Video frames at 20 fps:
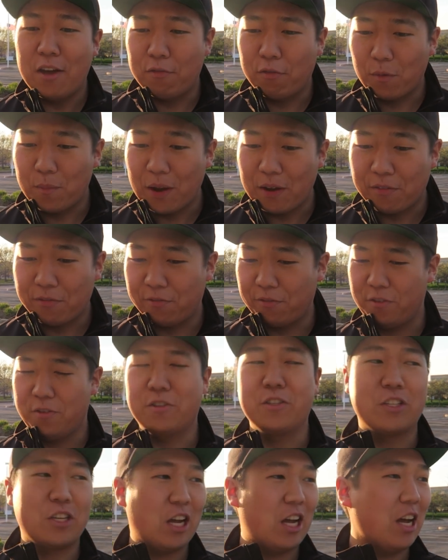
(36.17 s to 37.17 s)
For my
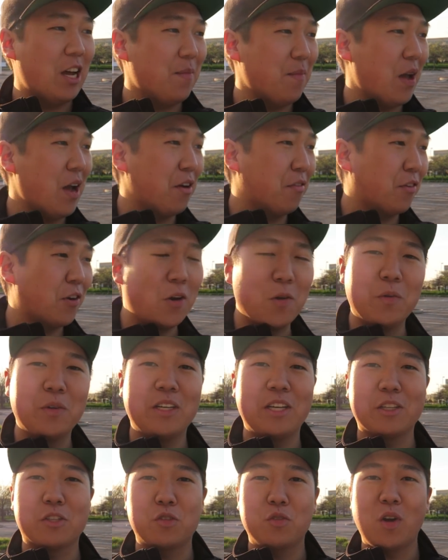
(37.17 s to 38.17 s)
first time ever
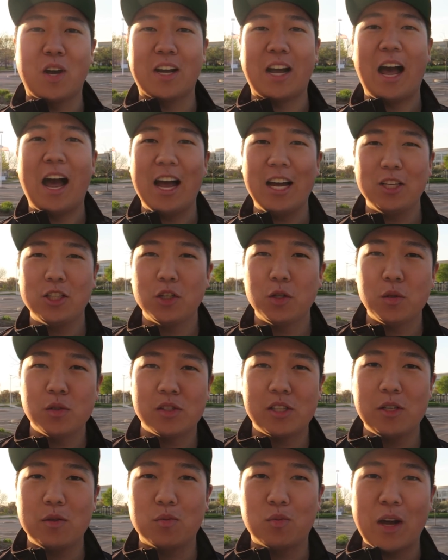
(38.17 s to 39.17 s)
owning a truck, I
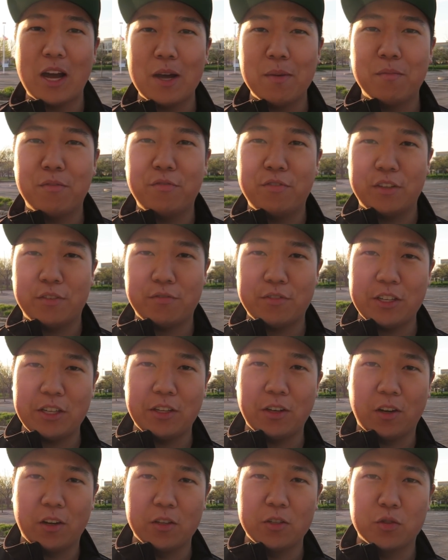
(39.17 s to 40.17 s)
chose the Ram
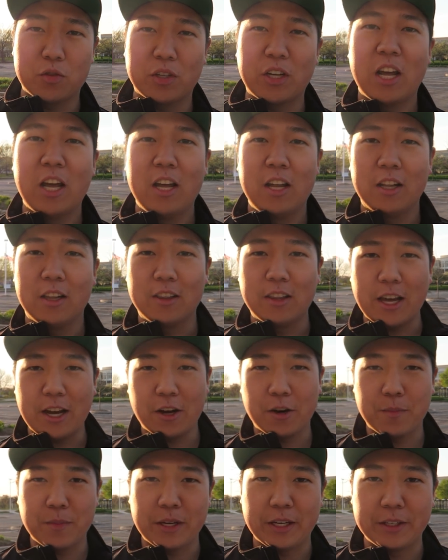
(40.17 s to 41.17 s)
1500
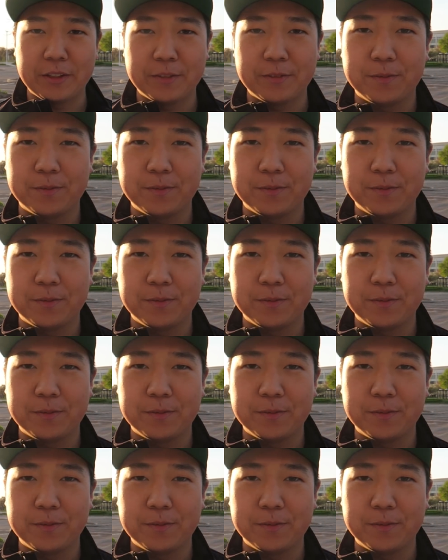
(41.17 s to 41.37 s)
Laramie.